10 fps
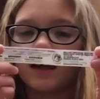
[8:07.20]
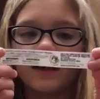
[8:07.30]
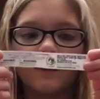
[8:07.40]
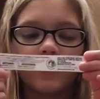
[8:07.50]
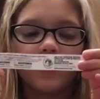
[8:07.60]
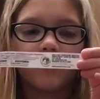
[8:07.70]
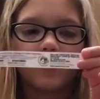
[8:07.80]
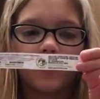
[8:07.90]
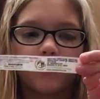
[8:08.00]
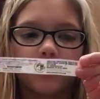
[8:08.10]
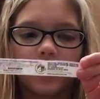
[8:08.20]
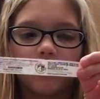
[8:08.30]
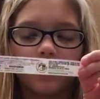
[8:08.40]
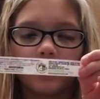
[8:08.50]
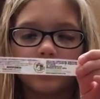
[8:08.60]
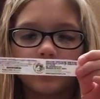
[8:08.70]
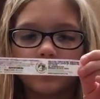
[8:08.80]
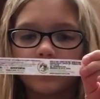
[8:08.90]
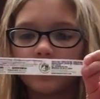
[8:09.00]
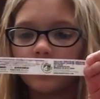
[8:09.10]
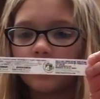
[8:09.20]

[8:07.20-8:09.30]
I think I got one of the rare ones because